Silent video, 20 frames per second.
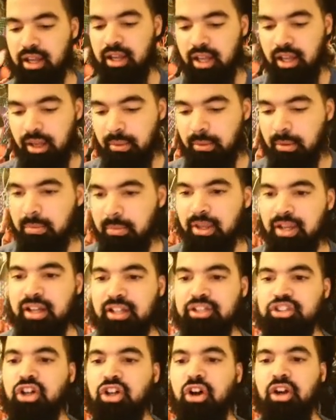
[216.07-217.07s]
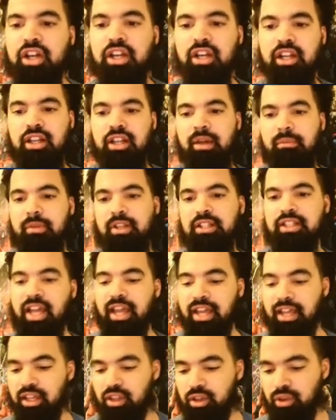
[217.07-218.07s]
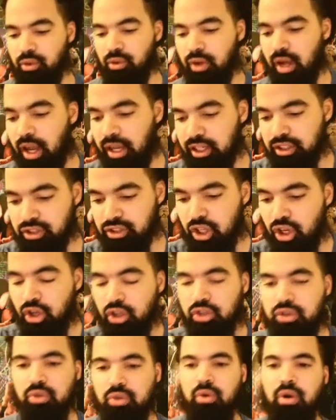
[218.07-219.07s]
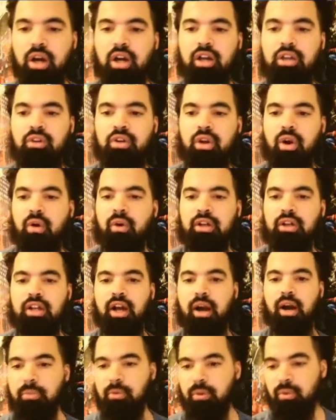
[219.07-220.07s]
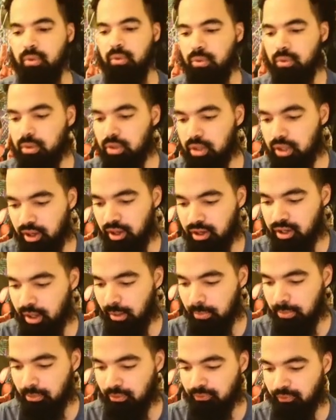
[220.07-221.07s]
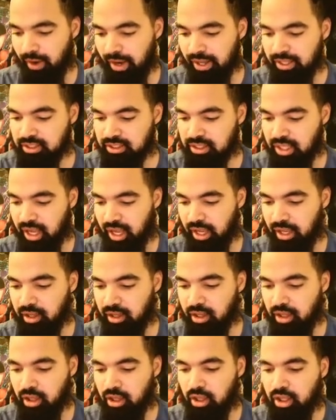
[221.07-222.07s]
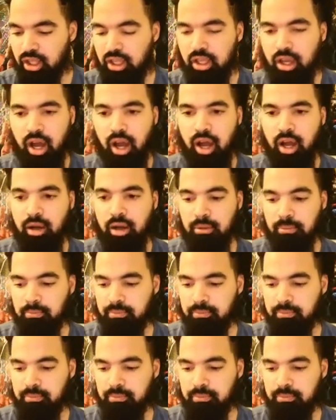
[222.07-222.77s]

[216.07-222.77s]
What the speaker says: Let me be done talking, and let me take you guys through a couple fights that look